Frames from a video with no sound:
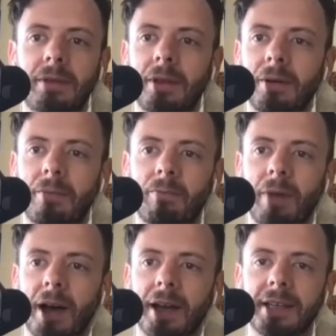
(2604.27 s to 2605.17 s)
the,
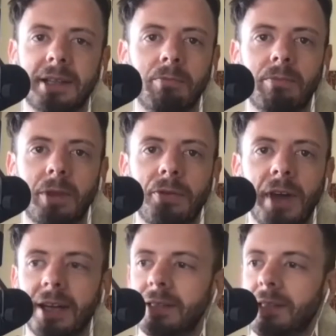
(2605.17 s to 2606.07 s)
I guess, the
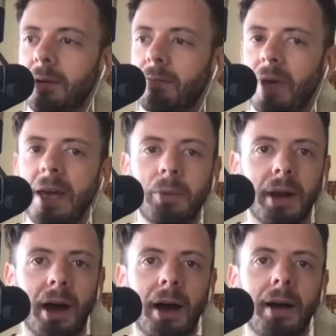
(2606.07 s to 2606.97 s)
things that
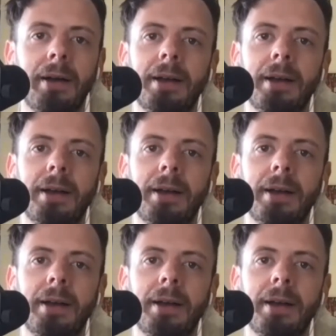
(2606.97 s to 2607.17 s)
people are